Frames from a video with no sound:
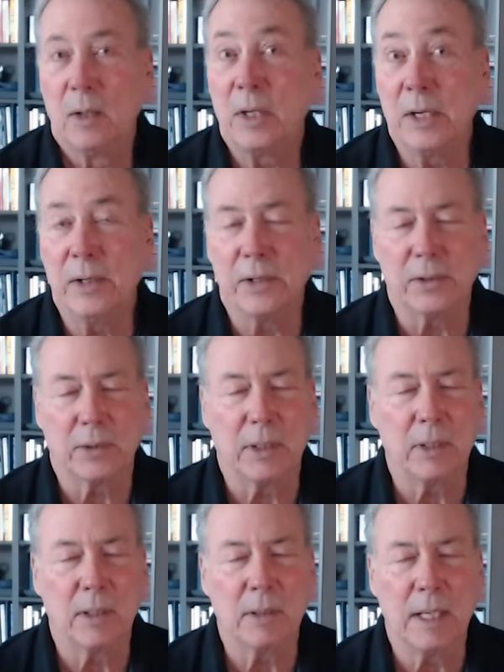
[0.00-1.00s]
years,
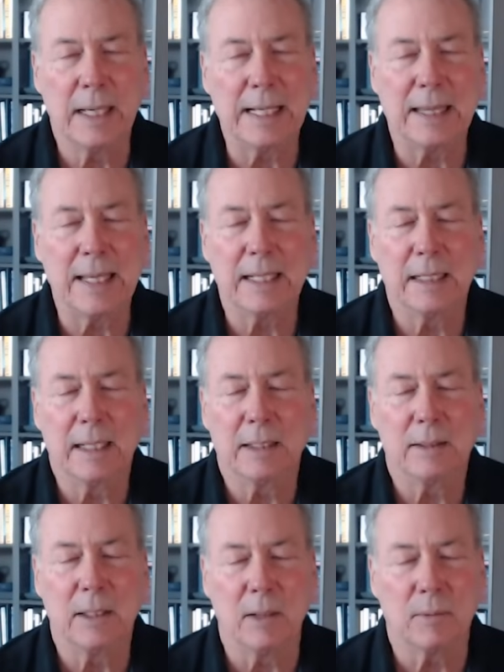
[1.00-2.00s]
and anything that,
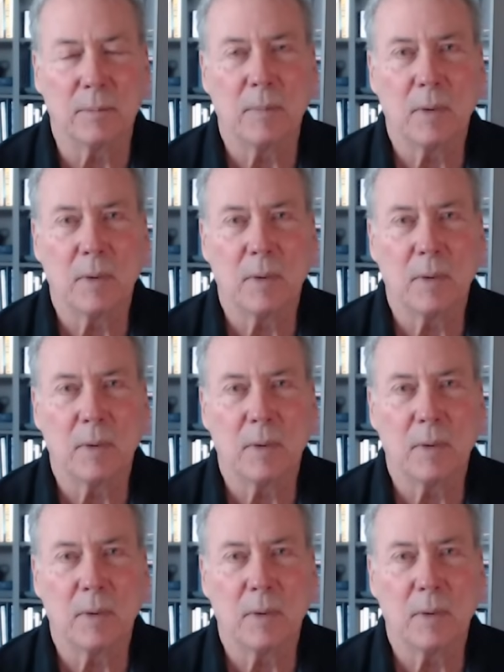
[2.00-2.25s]
you know,